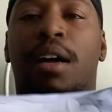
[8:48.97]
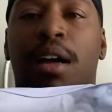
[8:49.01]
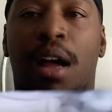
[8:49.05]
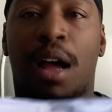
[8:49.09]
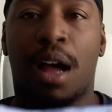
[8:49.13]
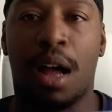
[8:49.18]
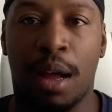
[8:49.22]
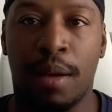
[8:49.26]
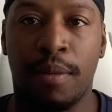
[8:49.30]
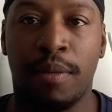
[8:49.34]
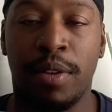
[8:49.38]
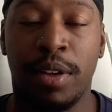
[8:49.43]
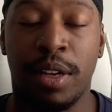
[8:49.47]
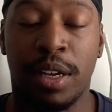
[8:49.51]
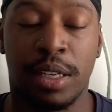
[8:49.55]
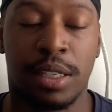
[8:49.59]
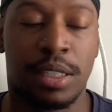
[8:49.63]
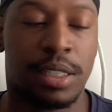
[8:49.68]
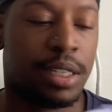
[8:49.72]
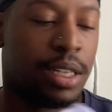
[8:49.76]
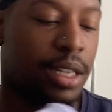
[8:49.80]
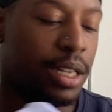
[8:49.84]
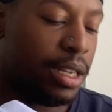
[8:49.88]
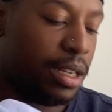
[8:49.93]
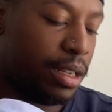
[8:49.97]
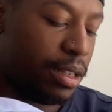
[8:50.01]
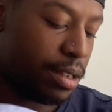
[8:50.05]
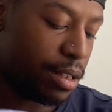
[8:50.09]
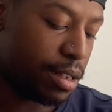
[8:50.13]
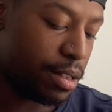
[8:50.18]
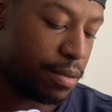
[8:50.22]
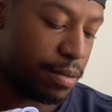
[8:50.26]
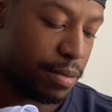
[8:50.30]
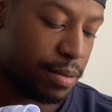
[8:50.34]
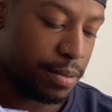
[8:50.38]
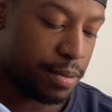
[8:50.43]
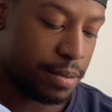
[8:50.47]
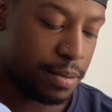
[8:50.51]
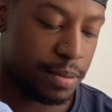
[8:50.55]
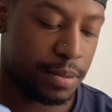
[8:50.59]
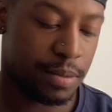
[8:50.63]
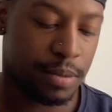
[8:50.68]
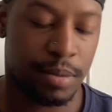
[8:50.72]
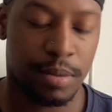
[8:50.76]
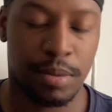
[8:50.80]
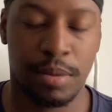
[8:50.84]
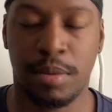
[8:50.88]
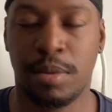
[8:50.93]
obviously
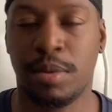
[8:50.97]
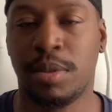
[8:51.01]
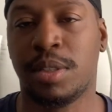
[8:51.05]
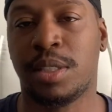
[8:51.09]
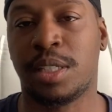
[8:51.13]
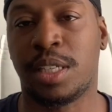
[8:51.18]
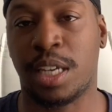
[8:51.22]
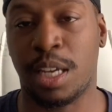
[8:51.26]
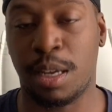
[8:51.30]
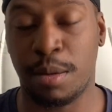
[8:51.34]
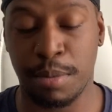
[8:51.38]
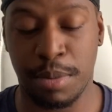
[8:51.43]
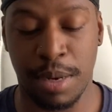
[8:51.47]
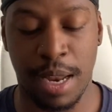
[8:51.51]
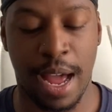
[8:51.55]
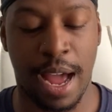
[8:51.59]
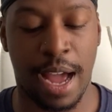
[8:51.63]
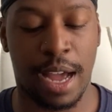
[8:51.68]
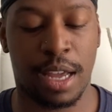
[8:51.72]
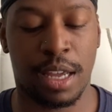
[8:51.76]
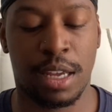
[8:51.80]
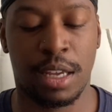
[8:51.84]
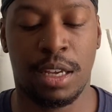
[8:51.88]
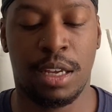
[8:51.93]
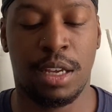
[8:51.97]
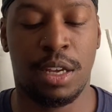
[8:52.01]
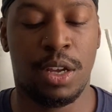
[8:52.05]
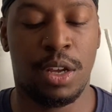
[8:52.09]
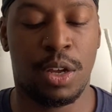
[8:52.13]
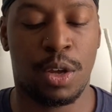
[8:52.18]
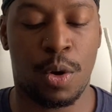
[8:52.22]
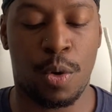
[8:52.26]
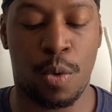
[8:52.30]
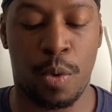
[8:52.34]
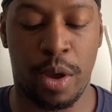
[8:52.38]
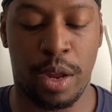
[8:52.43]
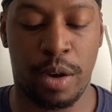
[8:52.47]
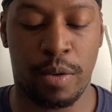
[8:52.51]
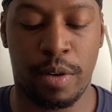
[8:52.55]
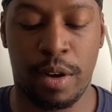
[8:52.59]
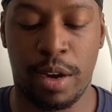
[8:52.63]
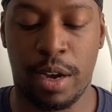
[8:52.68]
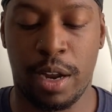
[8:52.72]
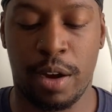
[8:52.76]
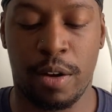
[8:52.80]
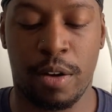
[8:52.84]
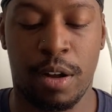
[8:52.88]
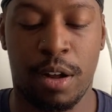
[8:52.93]
Team Black, Queen
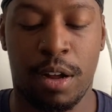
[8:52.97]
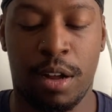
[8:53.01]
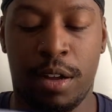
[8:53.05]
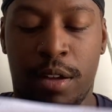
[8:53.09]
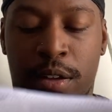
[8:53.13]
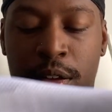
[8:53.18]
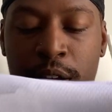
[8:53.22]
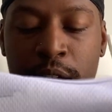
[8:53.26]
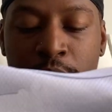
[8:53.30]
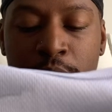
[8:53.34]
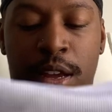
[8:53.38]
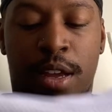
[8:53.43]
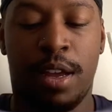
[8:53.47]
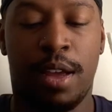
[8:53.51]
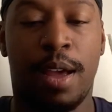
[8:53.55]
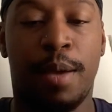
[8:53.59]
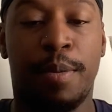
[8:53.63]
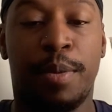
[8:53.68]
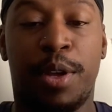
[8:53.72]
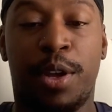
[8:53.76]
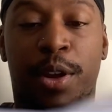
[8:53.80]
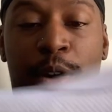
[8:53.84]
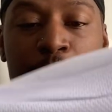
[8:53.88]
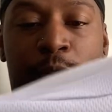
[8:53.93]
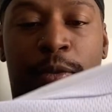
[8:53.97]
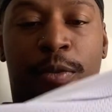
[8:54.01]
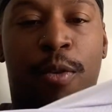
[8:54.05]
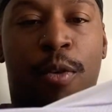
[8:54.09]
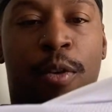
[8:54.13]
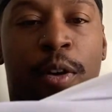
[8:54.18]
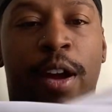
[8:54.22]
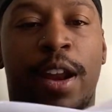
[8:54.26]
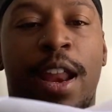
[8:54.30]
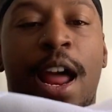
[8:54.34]
Rhaenyra. I'm here for it.